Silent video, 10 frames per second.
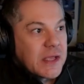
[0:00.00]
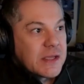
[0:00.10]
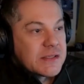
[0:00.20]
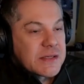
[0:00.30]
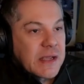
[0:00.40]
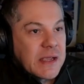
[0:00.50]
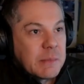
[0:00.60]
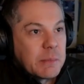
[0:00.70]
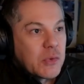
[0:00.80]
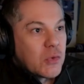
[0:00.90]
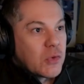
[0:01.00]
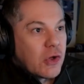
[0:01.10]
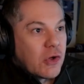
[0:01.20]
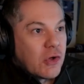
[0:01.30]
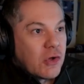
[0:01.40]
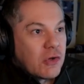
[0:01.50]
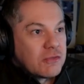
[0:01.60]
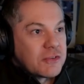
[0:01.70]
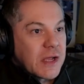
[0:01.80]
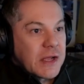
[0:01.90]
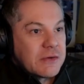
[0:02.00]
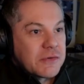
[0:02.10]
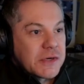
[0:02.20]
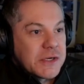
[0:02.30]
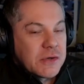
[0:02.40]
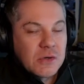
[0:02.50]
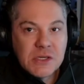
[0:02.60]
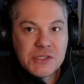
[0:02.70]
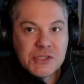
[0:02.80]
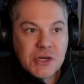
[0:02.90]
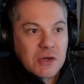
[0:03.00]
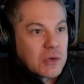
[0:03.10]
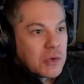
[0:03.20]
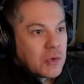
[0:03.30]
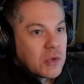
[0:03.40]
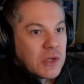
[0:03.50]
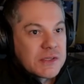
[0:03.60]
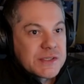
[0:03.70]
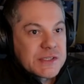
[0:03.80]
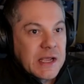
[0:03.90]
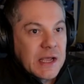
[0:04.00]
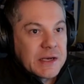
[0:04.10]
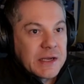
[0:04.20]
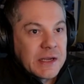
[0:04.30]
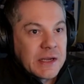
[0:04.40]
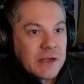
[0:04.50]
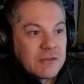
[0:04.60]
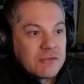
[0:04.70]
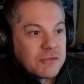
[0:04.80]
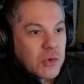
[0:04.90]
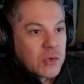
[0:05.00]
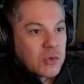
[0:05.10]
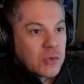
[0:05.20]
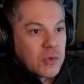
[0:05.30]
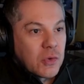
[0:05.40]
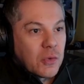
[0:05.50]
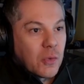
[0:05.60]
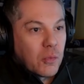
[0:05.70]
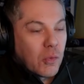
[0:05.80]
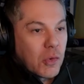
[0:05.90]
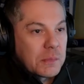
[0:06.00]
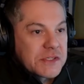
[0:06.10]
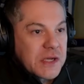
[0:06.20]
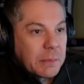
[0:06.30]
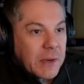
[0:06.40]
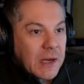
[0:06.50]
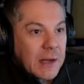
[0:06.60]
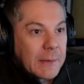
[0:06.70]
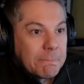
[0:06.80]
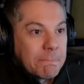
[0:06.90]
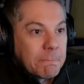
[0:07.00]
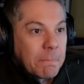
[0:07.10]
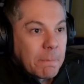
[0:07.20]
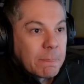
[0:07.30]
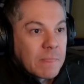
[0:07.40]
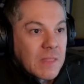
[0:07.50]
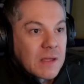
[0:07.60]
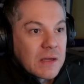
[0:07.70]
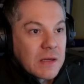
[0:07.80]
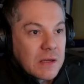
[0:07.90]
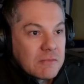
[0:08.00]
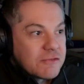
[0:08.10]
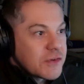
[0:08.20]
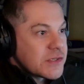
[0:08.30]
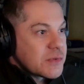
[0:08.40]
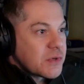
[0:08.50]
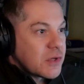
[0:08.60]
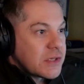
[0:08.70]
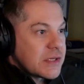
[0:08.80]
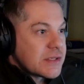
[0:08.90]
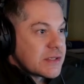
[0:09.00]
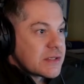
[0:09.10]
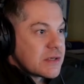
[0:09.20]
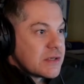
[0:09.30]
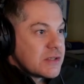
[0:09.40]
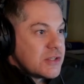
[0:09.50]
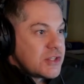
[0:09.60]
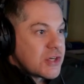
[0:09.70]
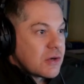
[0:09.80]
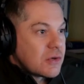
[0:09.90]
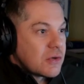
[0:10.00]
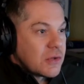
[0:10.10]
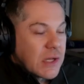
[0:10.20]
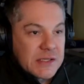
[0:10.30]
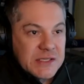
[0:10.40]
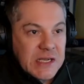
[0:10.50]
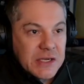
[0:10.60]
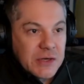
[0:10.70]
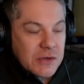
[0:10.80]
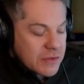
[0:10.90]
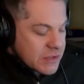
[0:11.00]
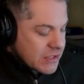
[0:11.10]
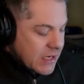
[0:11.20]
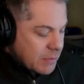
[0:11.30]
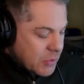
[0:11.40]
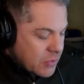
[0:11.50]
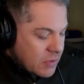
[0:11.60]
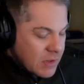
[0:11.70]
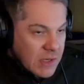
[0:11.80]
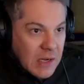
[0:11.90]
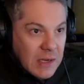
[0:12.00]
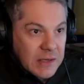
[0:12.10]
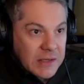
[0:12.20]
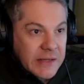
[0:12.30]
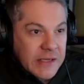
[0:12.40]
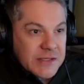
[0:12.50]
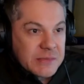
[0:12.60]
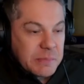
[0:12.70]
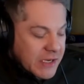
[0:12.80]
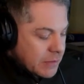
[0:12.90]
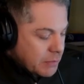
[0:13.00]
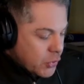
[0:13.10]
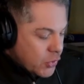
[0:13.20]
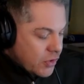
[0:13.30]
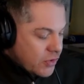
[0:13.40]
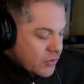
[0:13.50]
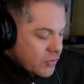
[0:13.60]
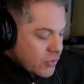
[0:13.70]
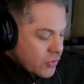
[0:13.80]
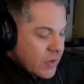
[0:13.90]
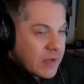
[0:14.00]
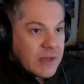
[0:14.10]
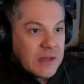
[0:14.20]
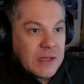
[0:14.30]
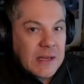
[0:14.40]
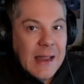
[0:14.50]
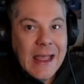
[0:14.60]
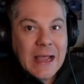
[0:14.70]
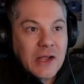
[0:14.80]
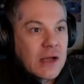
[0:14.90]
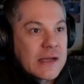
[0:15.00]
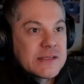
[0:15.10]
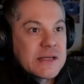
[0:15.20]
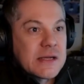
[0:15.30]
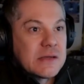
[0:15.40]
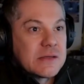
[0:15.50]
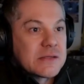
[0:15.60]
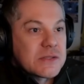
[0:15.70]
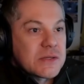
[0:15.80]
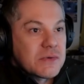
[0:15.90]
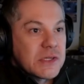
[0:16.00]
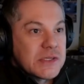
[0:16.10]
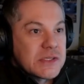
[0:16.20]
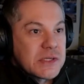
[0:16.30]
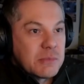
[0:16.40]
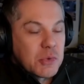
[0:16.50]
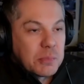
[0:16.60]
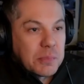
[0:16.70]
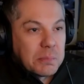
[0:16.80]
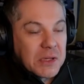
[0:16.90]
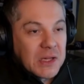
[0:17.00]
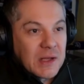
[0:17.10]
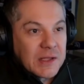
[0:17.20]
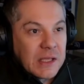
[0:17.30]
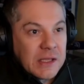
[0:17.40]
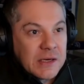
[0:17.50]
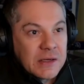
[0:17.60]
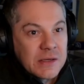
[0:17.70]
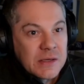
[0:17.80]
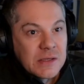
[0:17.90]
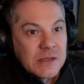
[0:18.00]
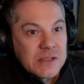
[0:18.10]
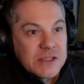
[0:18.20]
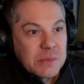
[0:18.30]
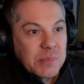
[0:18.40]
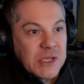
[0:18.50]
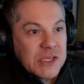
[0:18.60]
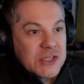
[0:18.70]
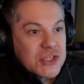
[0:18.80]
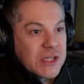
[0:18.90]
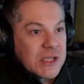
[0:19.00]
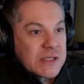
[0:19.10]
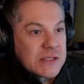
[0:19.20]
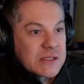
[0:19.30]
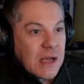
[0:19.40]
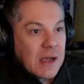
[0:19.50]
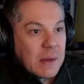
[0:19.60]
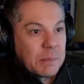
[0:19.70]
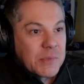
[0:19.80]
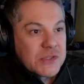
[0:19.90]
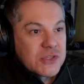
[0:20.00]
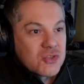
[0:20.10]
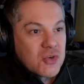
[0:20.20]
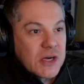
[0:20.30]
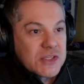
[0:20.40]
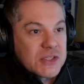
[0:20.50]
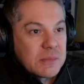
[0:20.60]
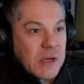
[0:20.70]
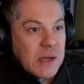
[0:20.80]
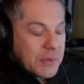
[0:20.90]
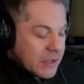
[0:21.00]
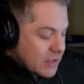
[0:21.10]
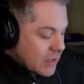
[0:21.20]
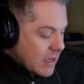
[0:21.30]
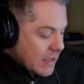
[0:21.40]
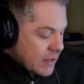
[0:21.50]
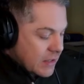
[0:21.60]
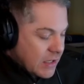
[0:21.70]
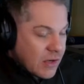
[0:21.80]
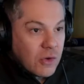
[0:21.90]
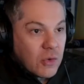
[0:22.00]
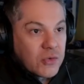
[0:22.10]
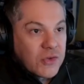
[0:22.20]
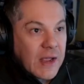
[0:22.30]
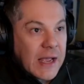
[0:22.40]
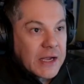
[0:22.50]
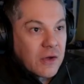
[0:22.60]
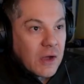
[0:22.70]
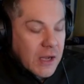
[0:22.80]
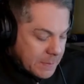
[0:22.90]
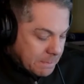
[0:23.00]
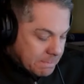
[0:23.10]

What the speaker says: example of a real jungle sounding vocal, all warped apart. First we've got this jungle techno sample, and that's been put through the Acapella. So really simple plugin to pitch things up and stretch them up like the old Akai.